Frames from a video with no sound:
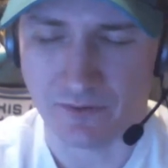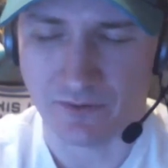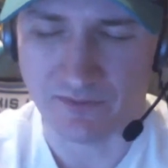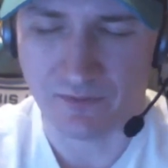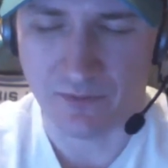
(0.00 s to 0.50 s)

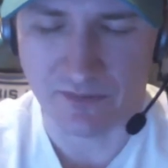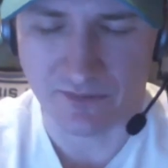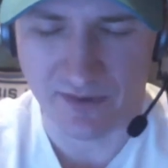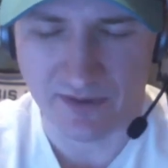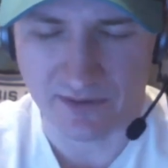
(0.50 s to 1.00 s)
leave him on the
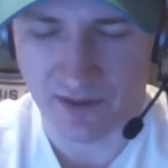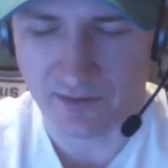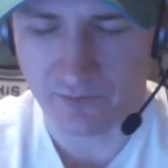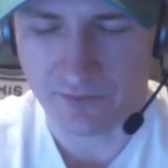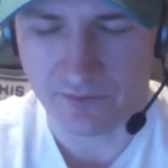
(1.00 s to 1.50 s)
second
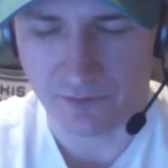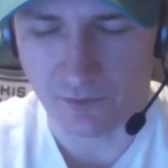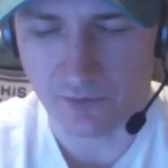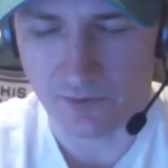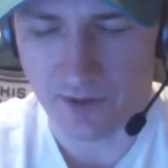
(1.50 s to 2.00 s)
line with
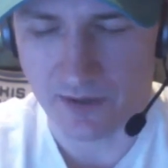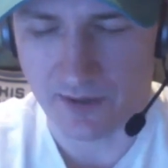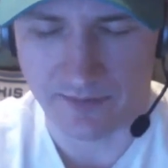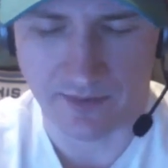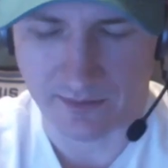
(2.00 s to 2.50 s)
Couture. And
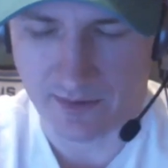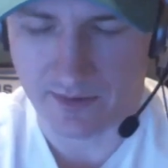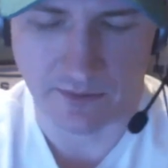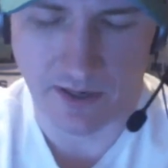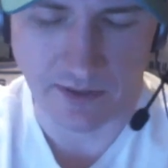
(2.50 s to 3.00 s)
I think
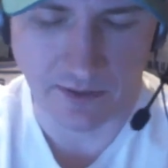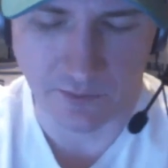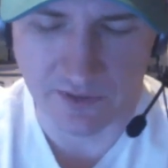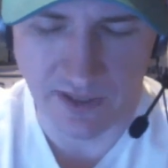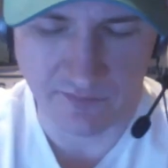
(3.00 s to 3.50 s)
I
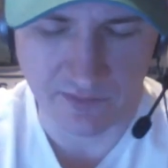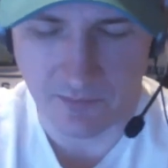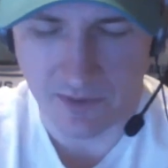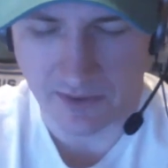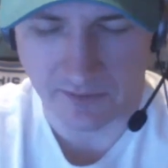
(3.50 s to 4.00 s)
agree. Kevin
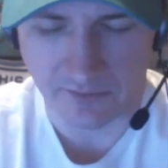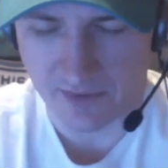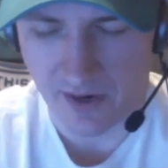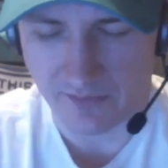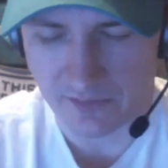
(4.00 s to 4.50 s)
Labanc is the
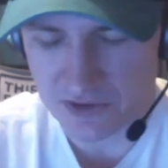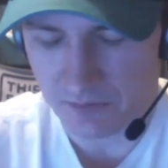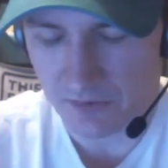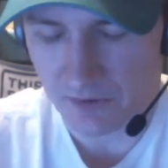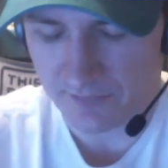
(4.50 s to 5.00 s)
guy that
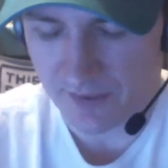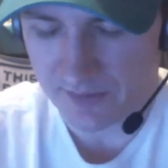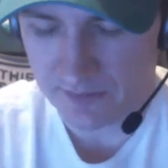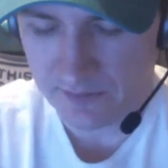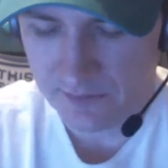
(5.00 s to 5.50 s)
should be on
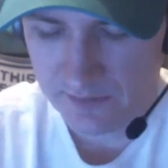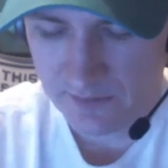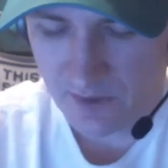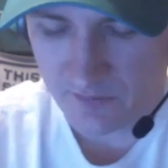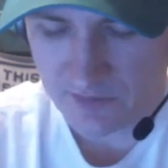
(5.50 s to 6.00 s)

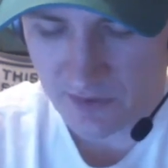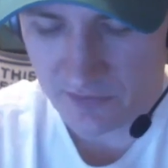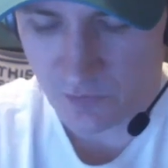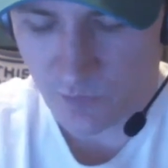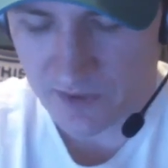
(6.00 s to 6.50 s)
the
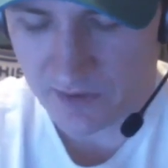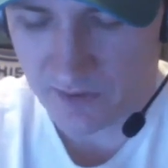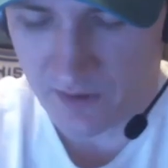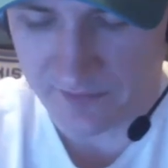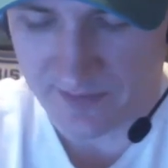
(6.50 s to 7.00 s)
other wing
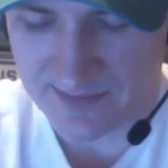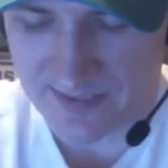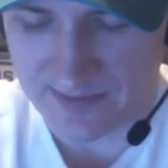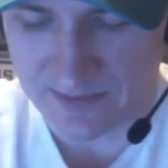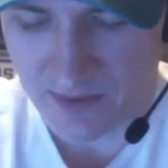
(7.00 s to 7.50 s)
on that
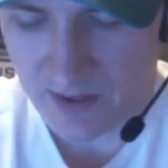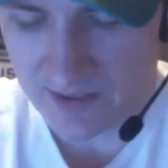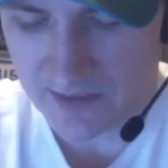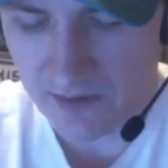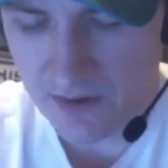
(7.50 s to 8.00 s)
second line.